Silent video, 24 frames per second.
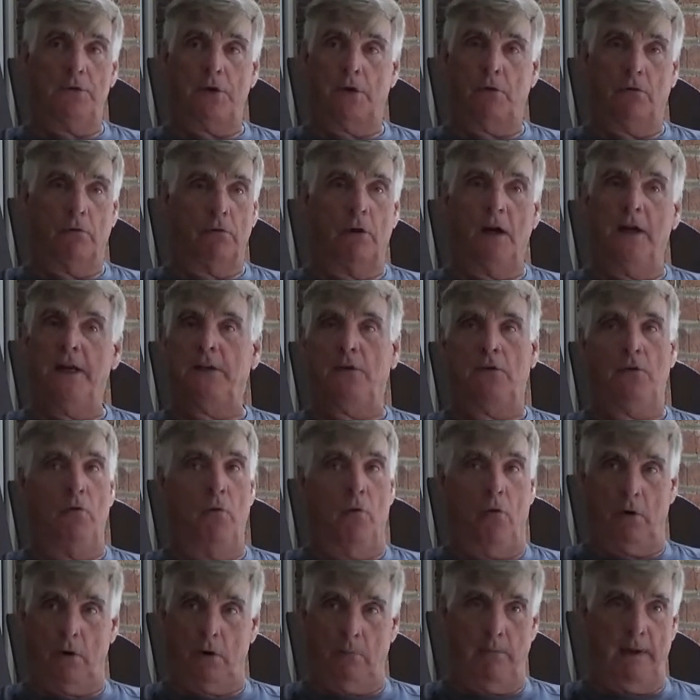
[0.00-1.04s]
He was a
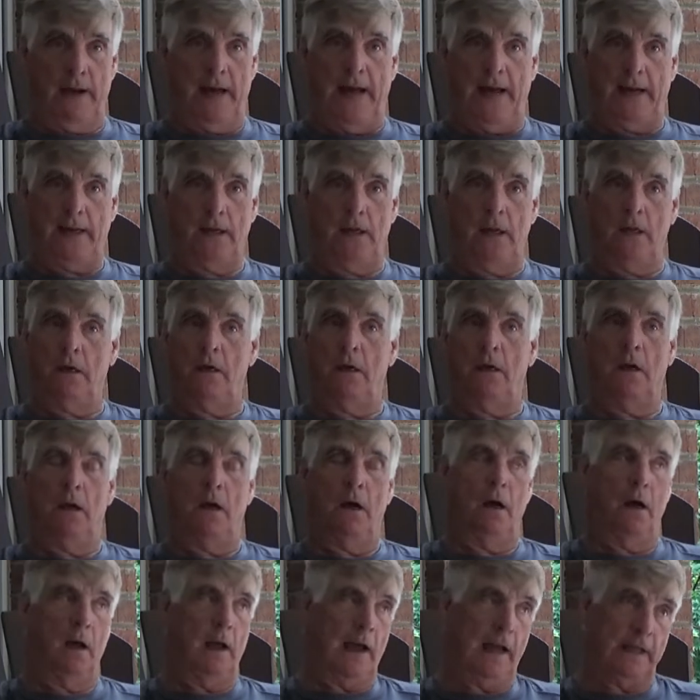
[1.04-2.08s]
great
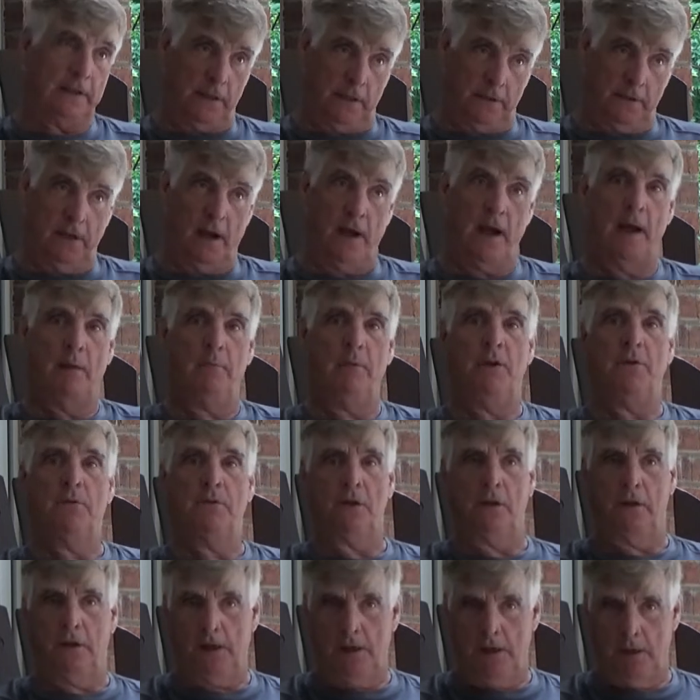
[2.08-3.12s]
quarterback, and uh, at the
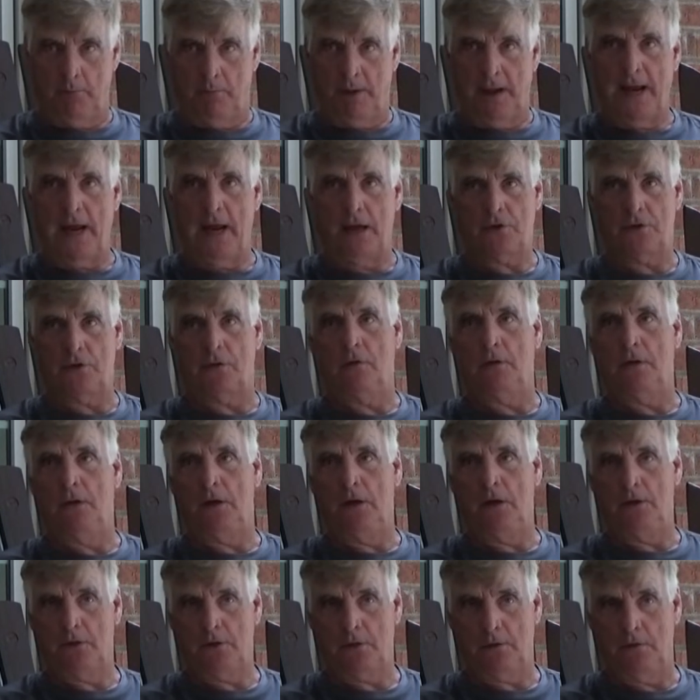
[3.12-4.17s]
time he was a leading
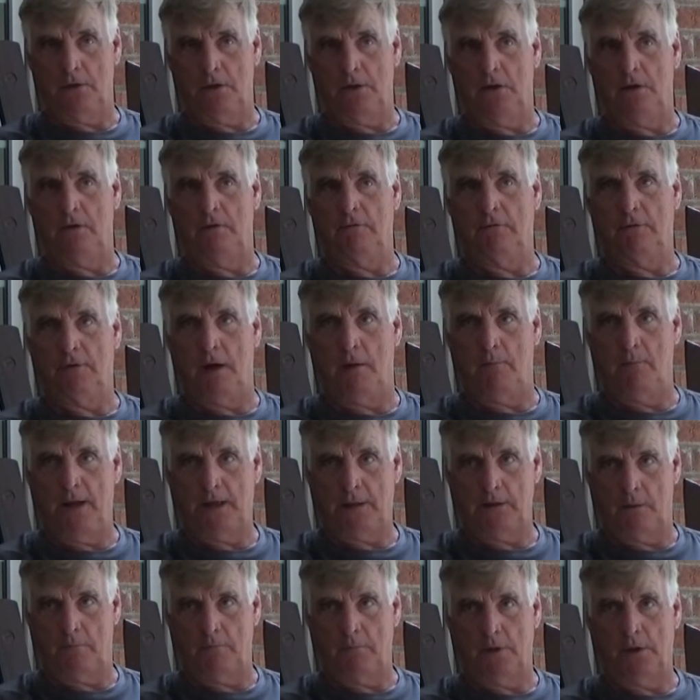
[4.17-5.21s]
passer in the history
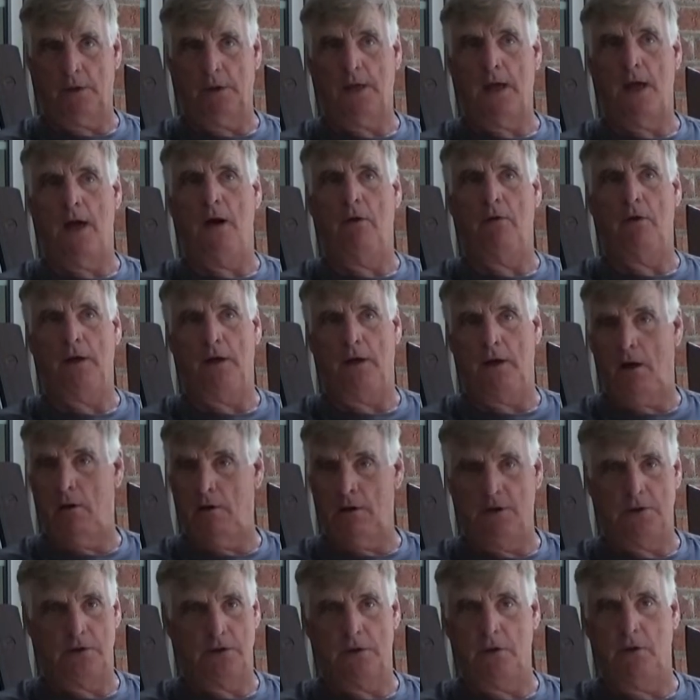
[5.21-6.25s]
of uh, Mecklenburg
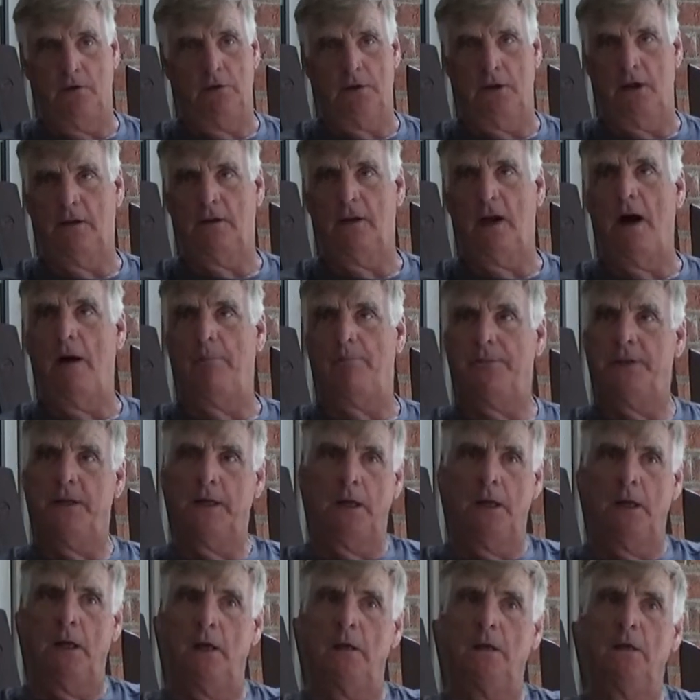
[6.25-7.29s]
County. Now he's still in the oh,
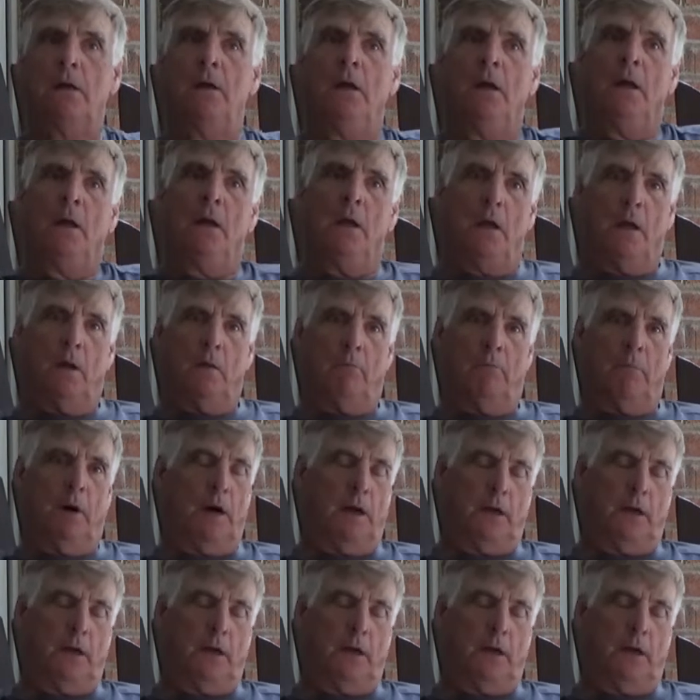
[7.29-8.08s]
top ten,